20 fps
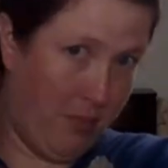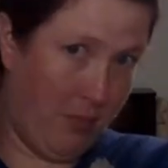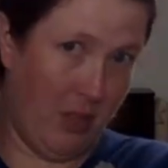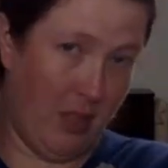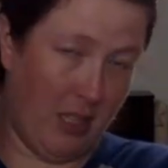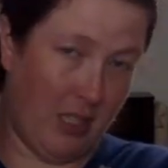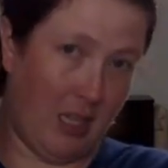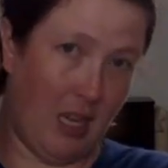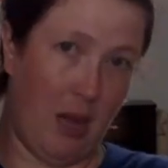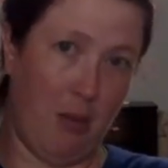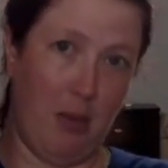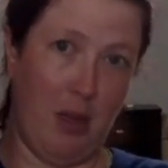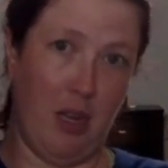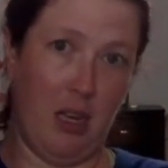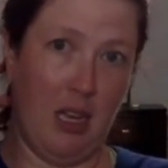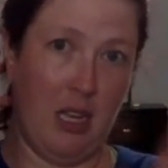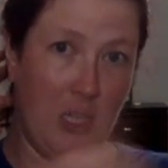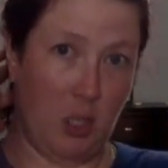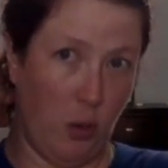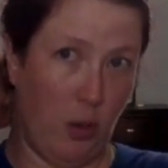in
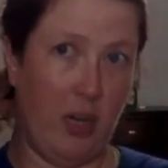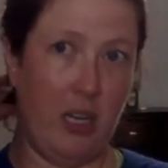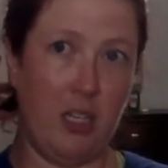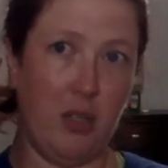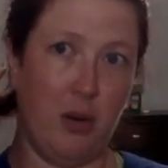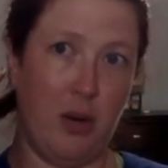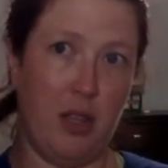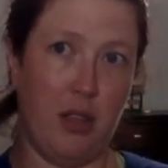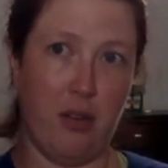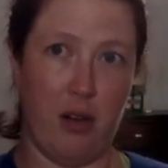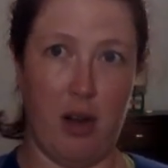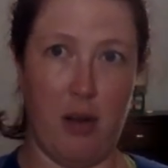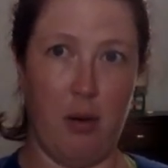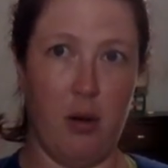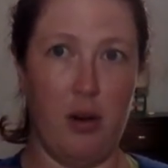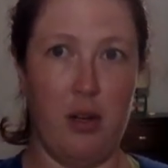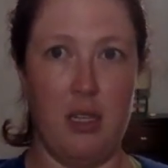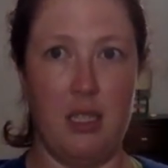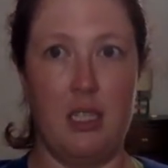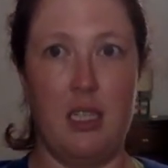2023. I'm
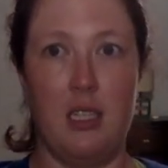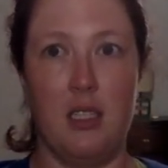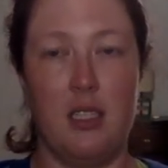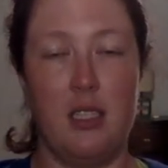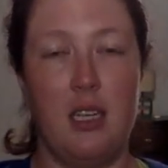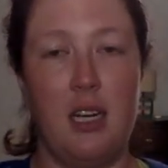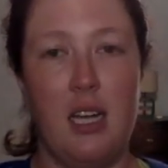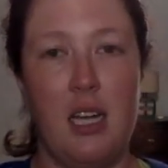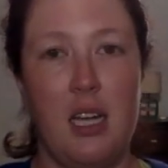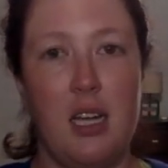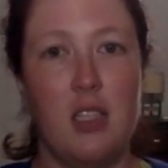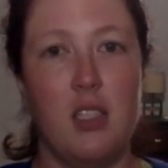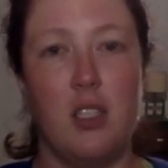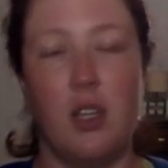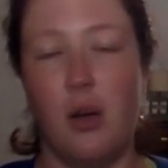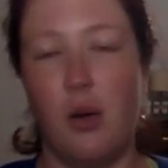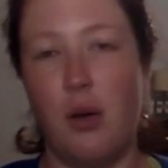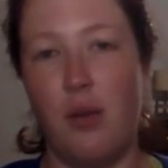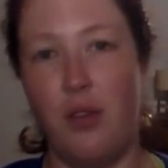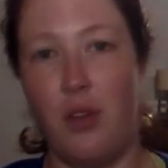going to Steel City,
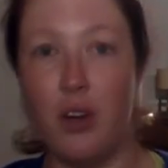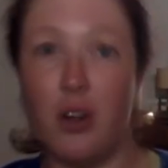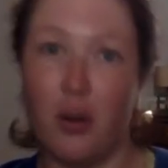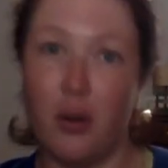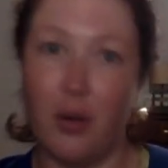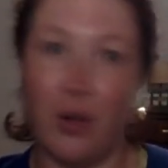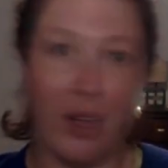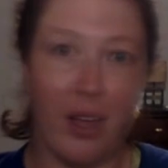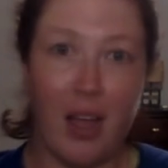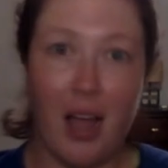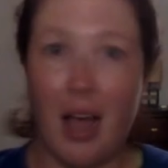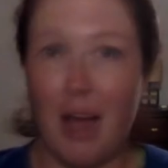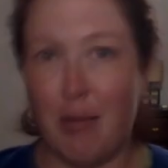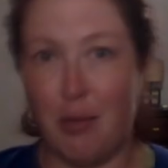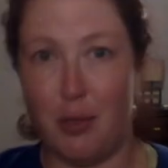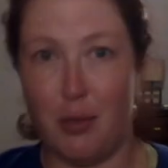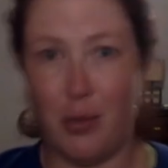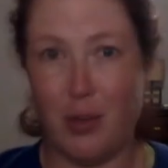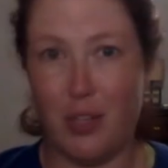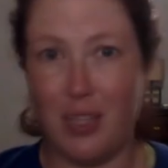so if you're going, I'm
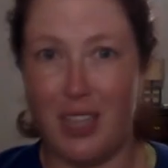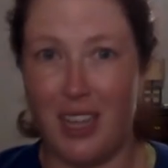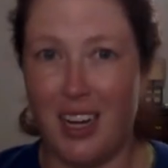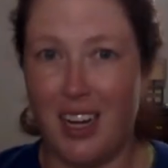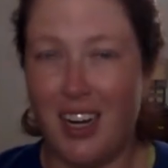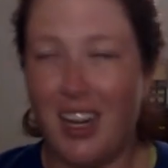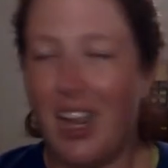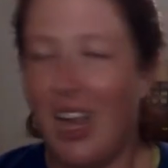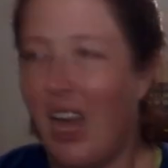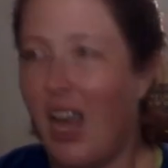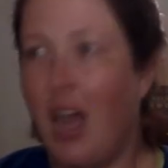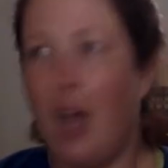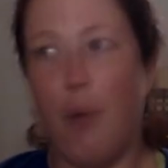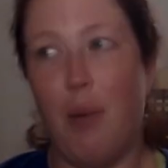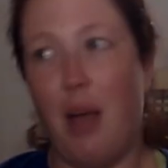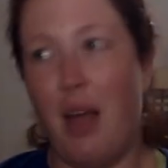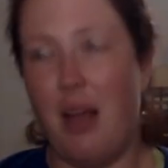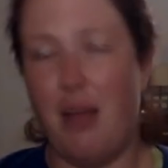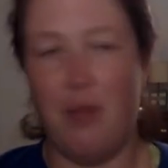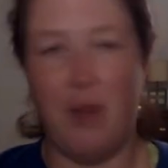super excited.
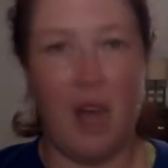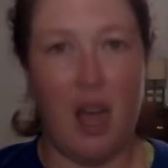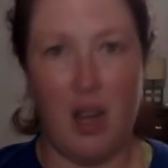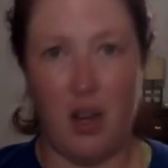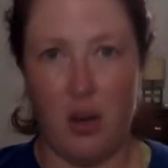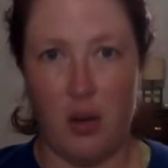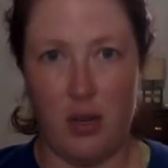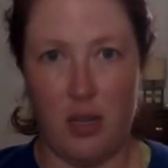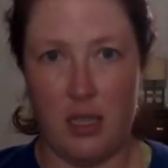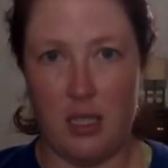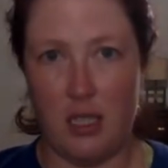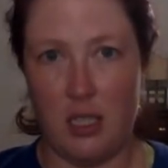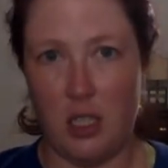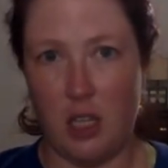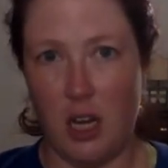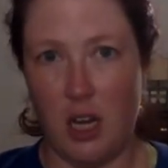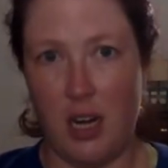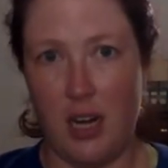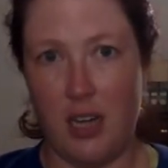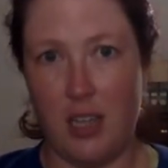I am not going to
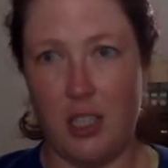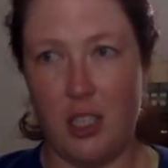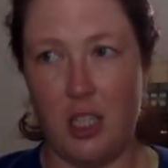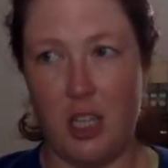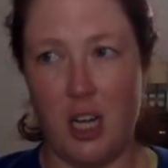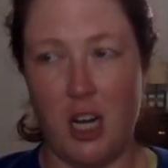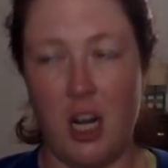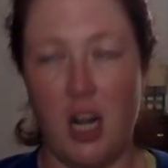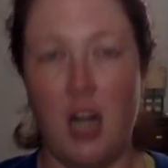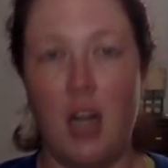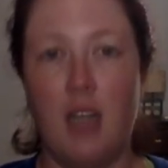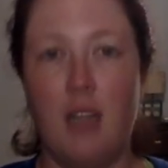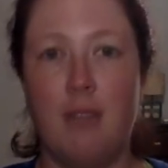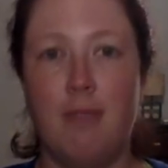StitchCon next year.